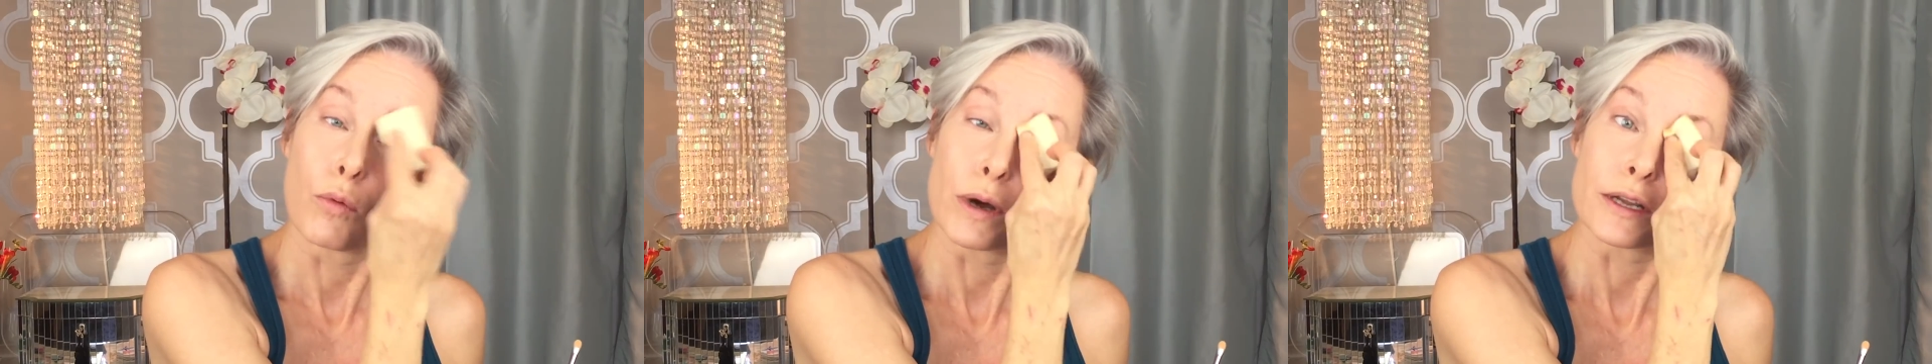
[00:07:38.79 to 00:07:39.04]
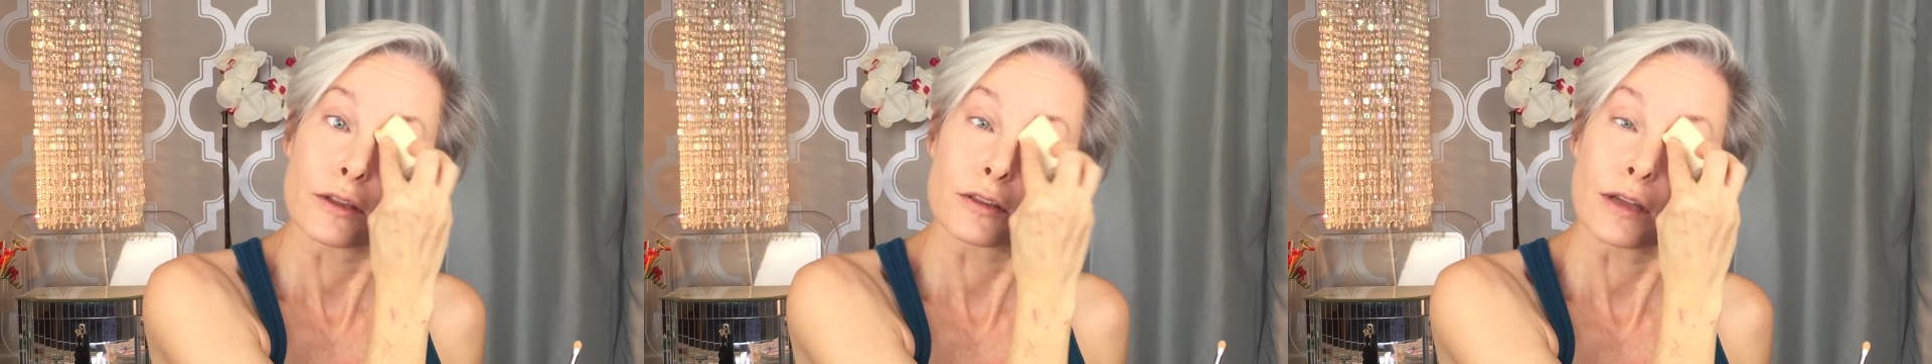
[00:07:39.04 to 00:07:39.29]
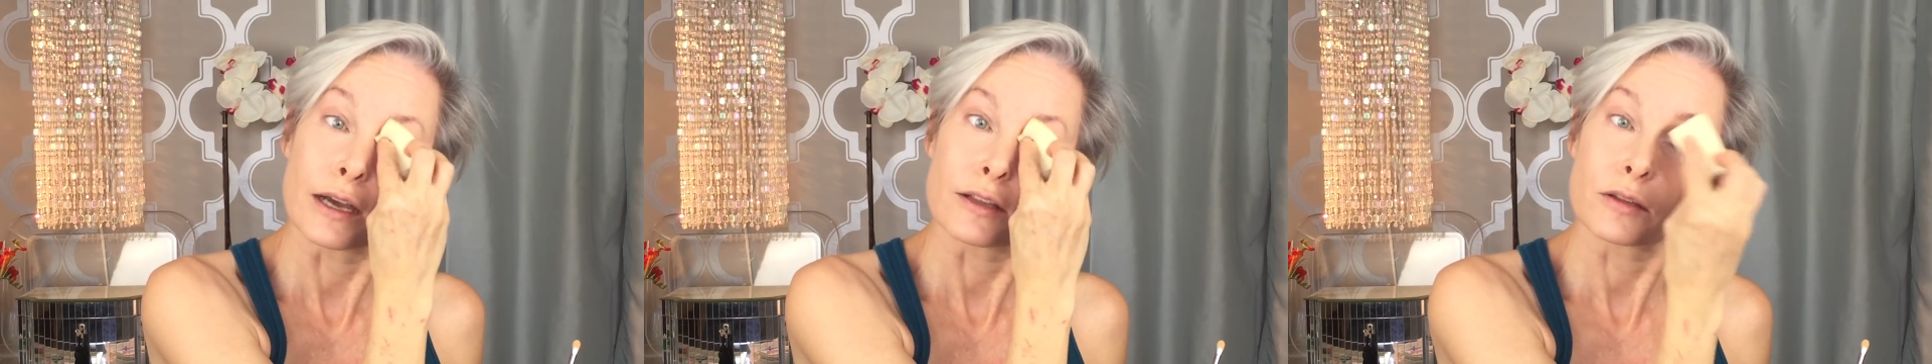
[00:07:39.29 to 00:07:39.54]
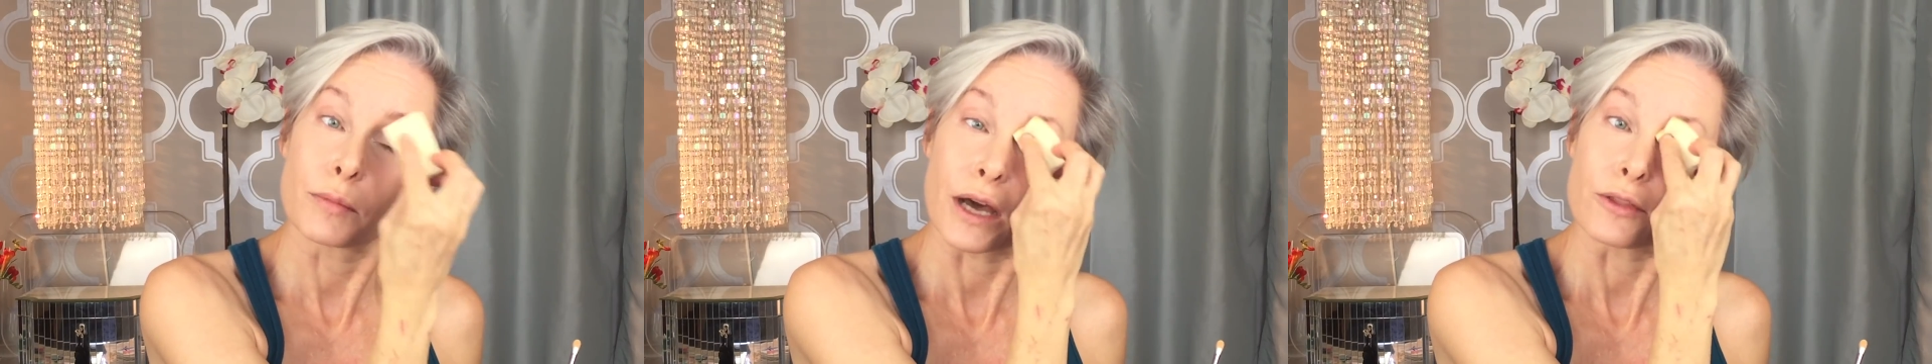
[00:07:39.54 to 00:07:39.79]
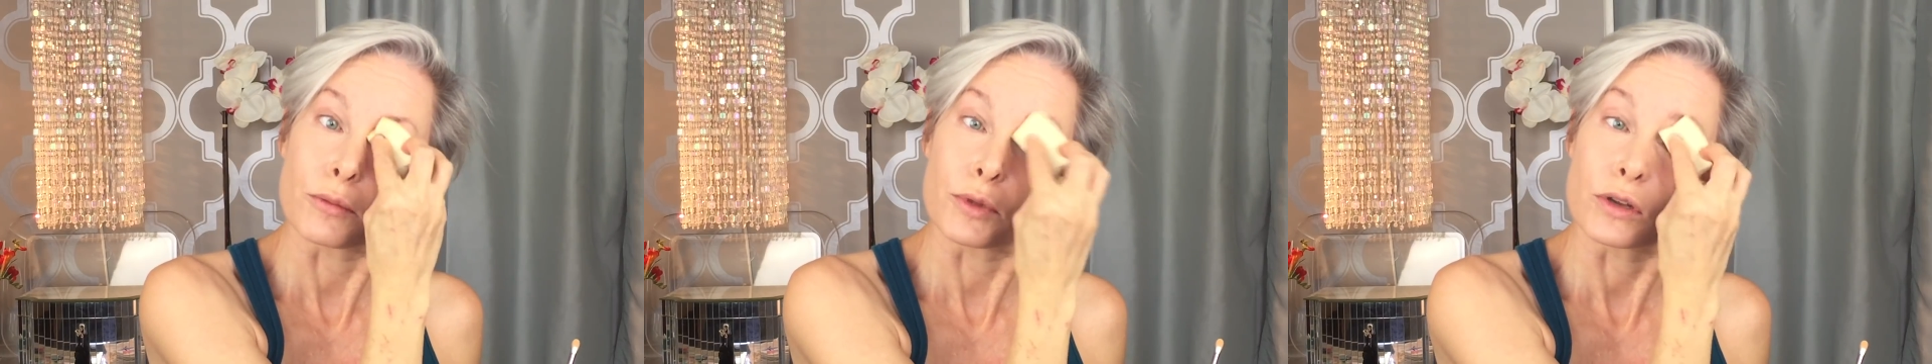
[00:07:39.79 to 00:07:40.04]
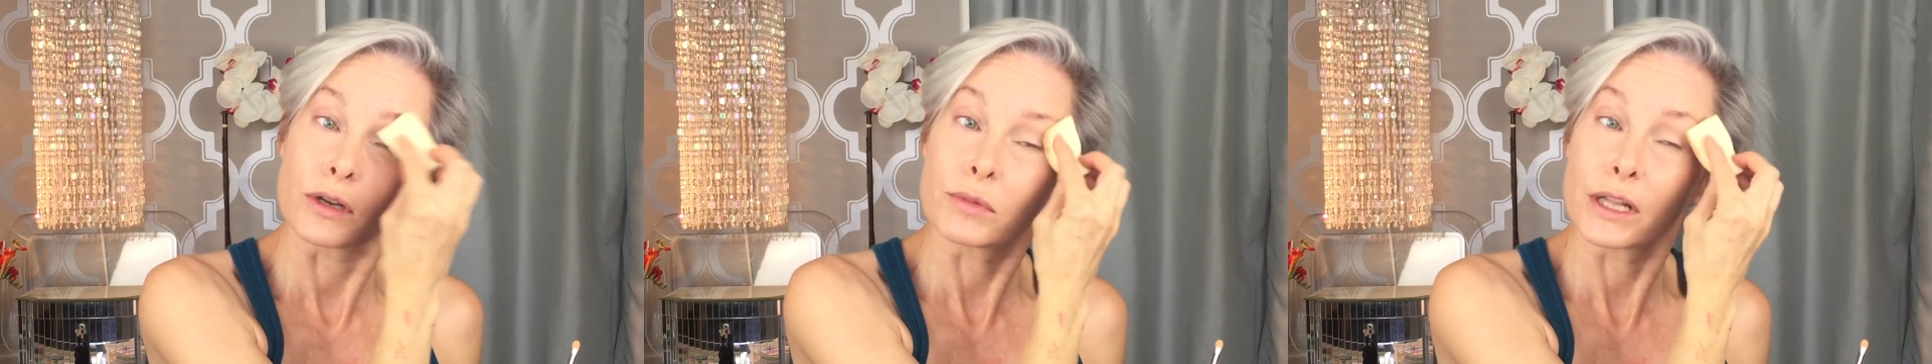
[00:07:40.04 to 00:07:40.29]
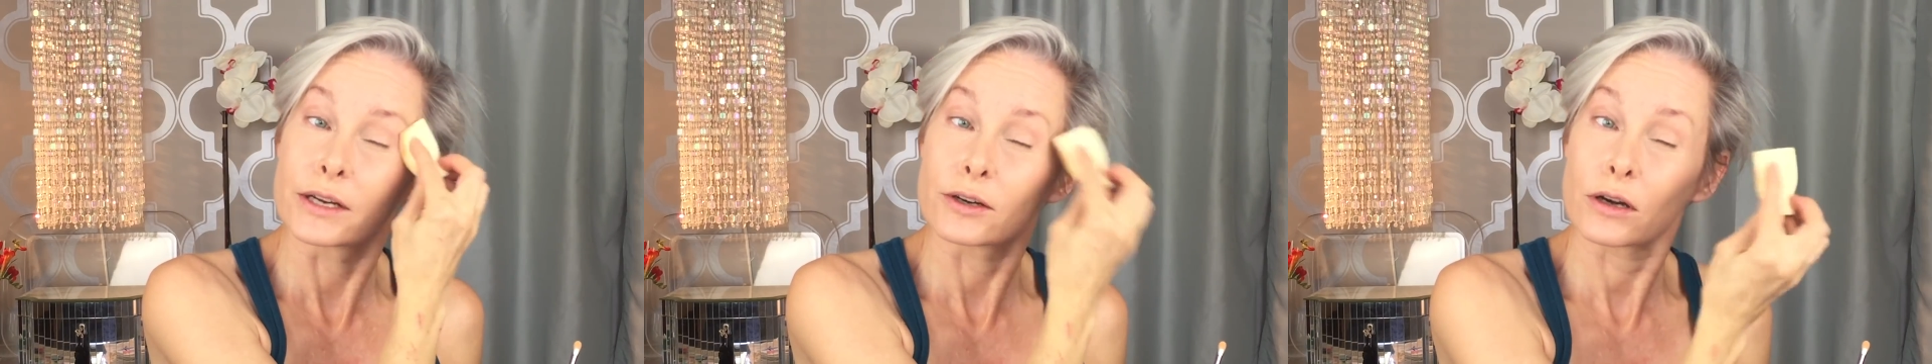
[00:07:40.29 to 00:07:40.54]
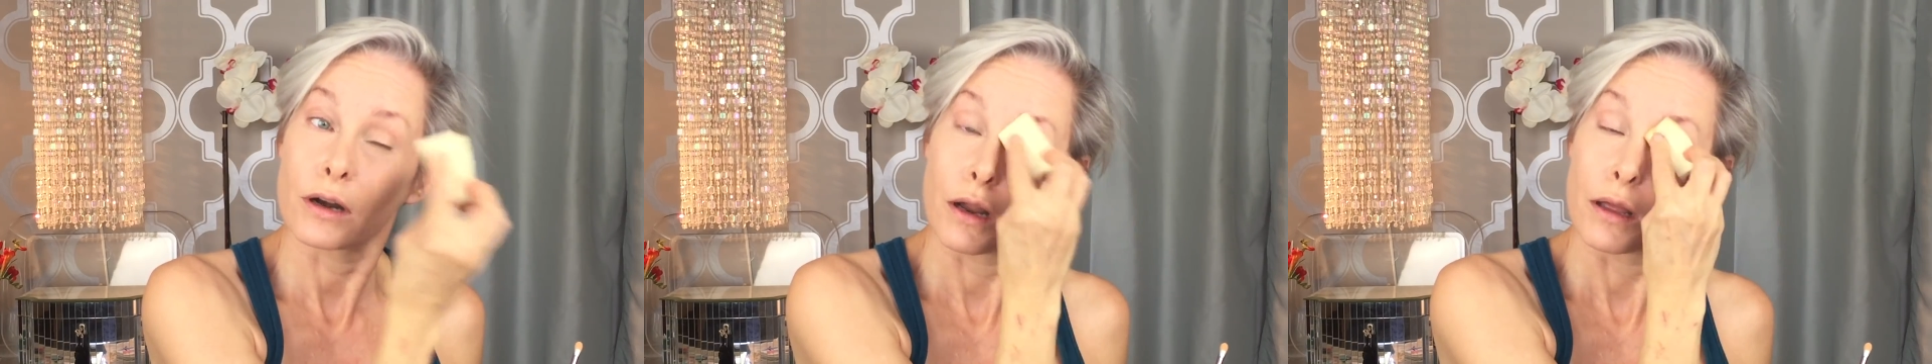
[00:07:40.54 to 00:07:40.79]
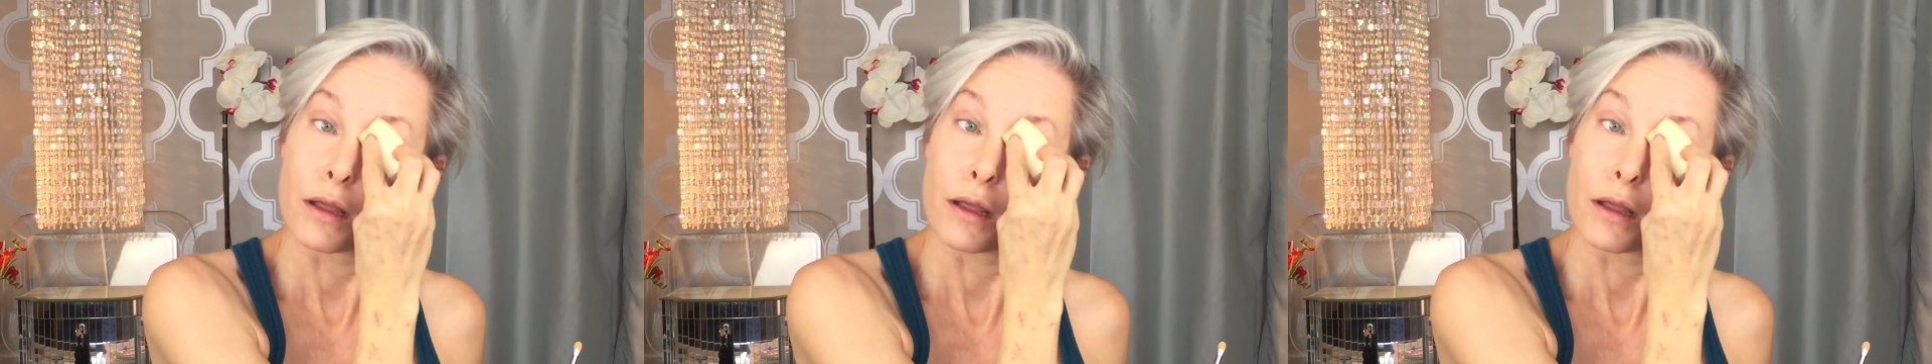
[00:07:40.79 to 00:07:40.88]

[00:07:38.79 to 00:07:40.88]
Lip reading: What is nice about the Beauty Blender